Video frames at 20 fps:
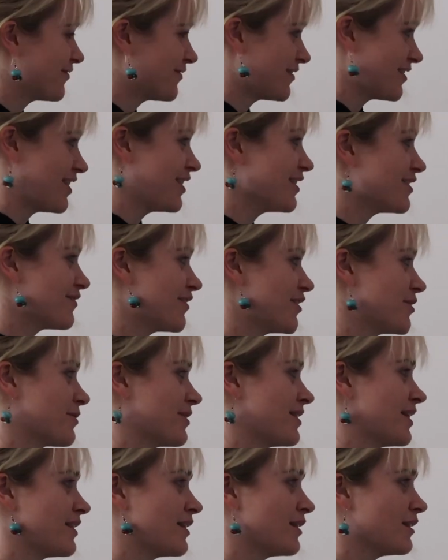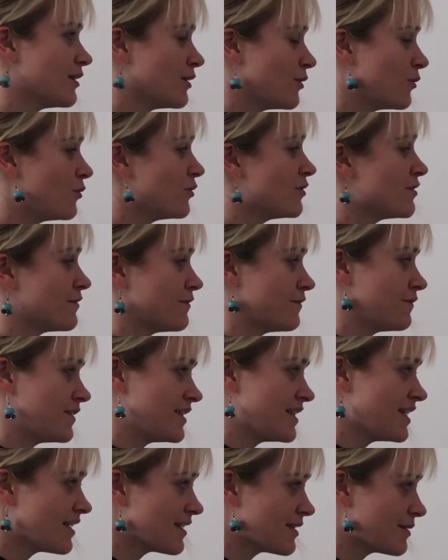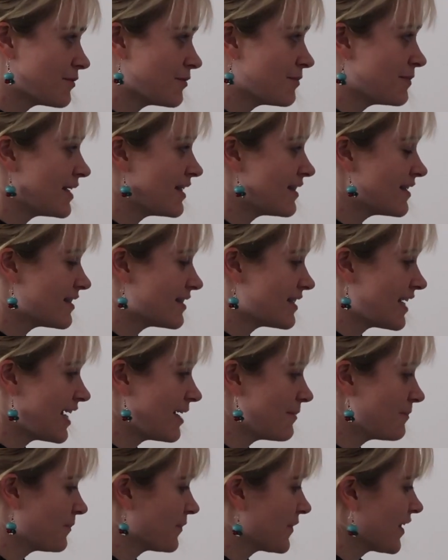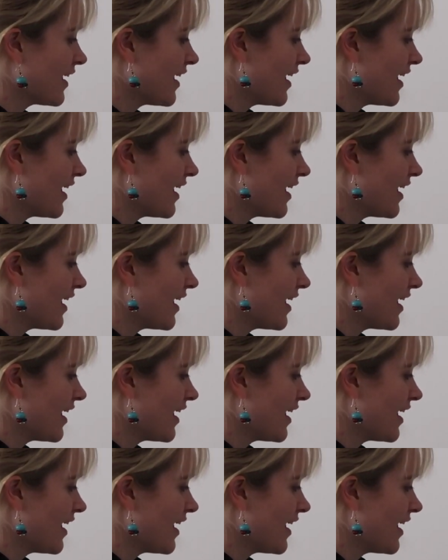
So that's the first one, that the laws of physics will be the same.